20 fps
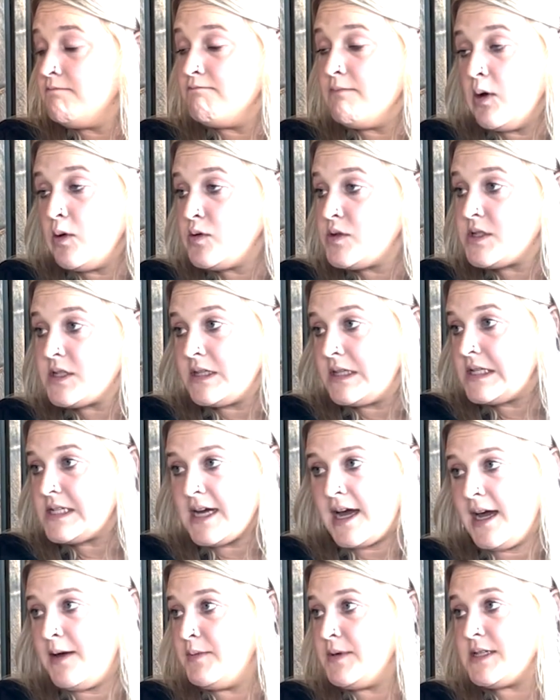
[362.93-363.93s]
most of the
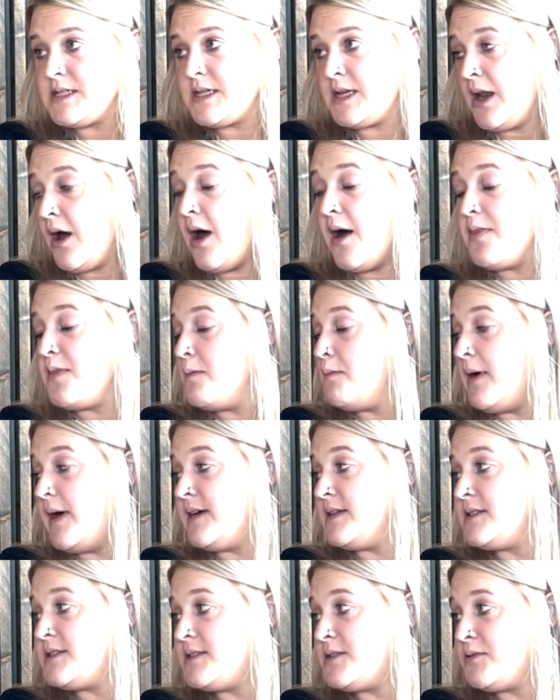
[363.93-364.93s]
time it's not the
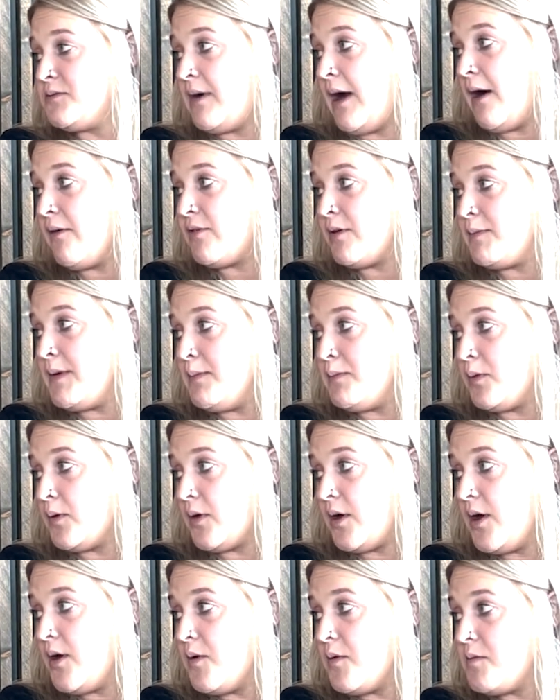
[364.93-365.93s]
best route for people to
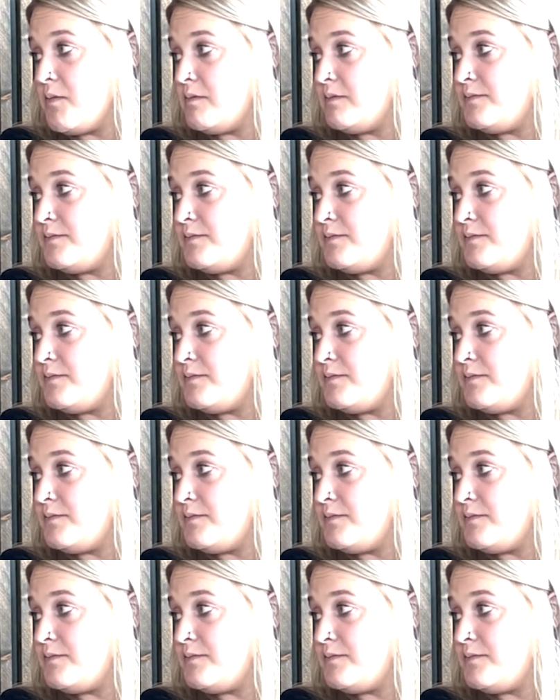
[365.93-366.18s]
go.